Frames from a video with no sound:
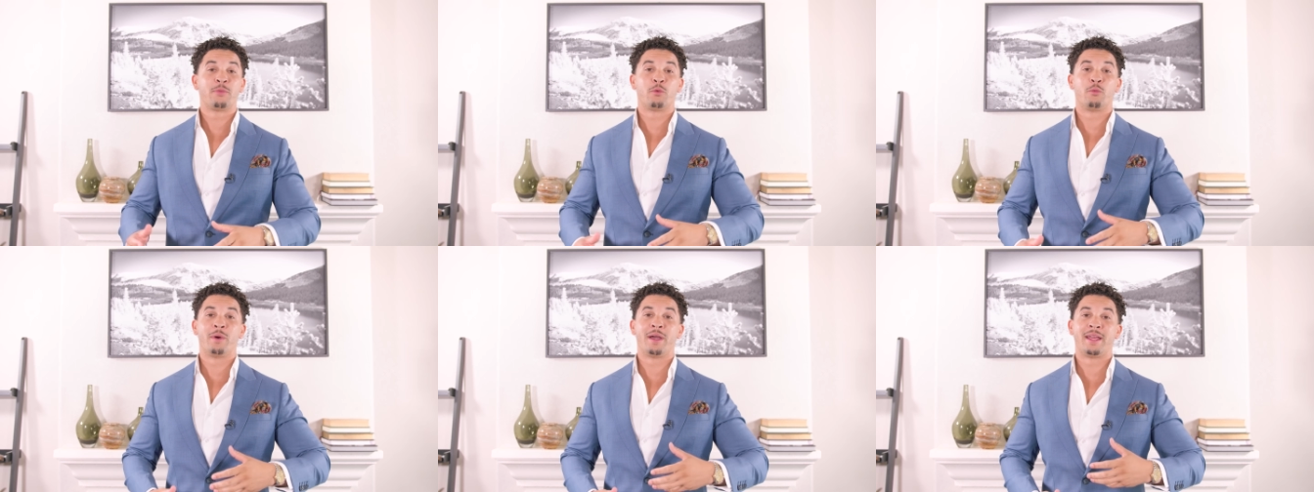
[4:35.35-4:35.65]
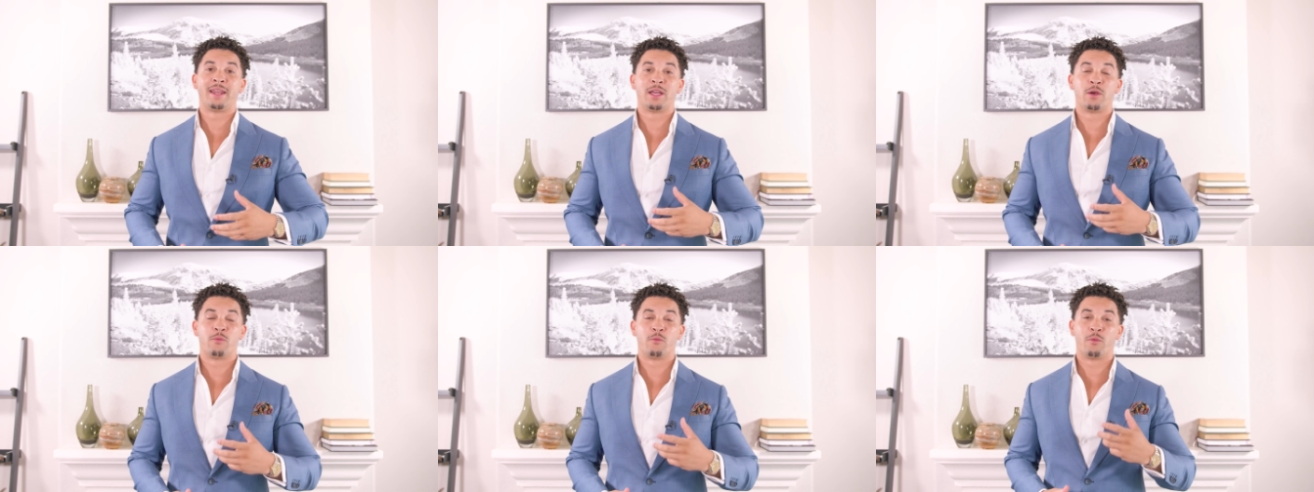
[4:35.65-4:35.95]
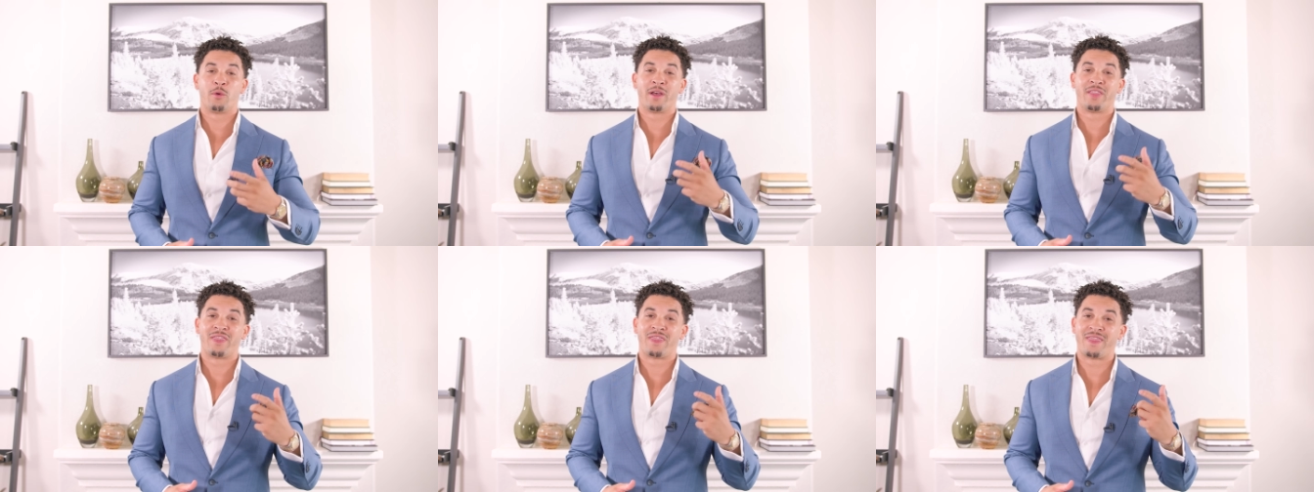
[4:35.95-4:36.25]
waiting
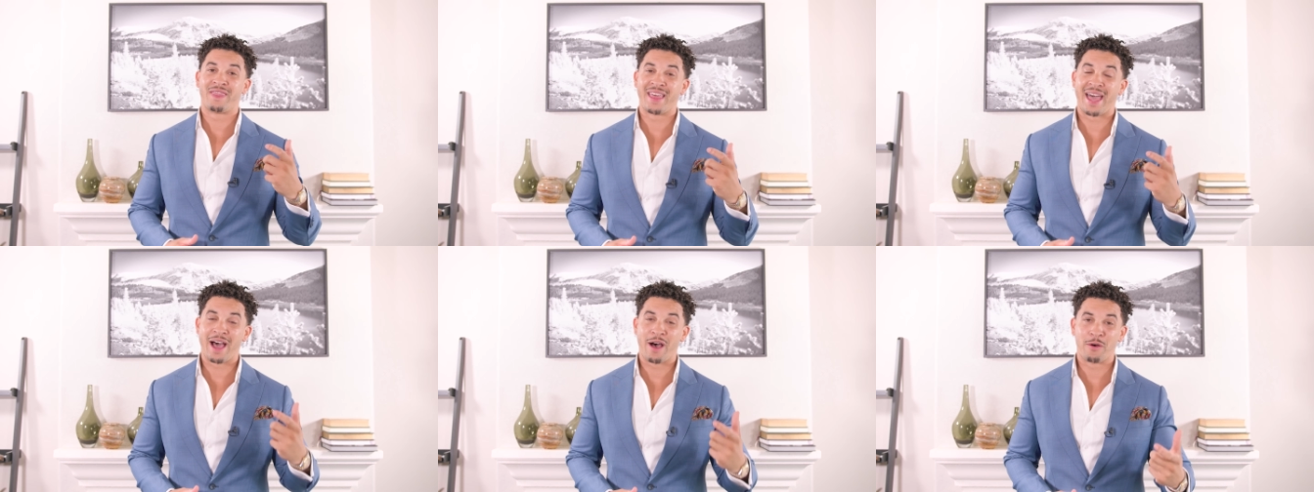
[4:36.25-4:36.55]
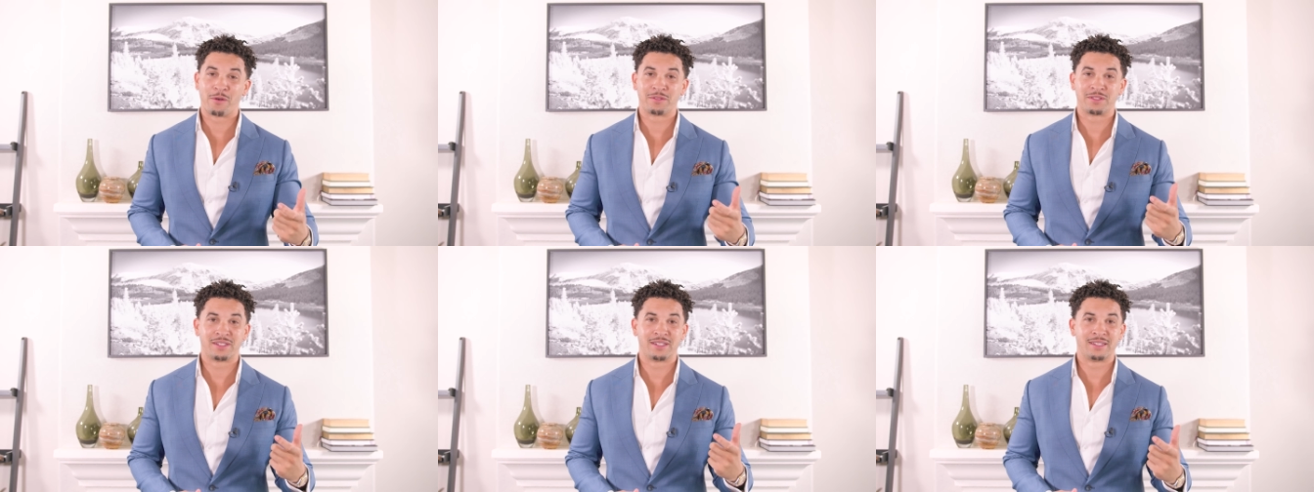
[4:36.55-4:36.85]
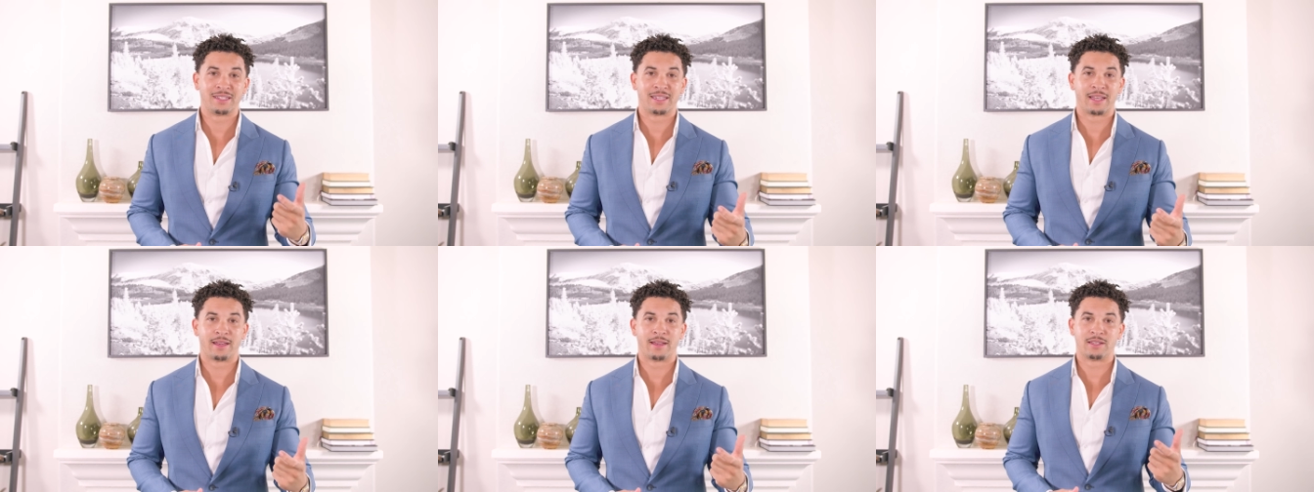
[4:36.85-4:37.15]

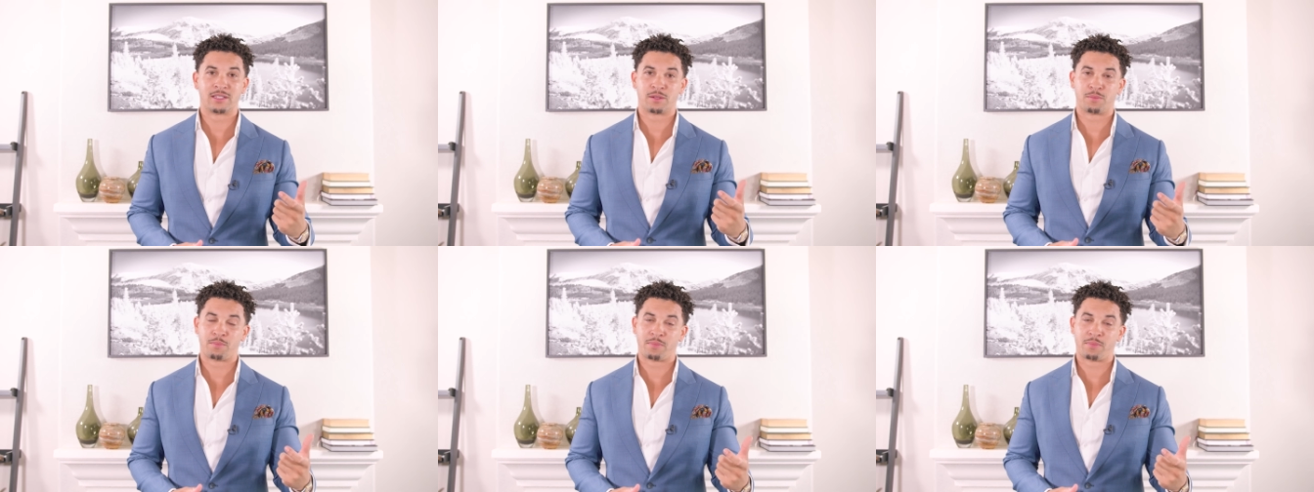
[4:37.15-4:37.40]
1,000 days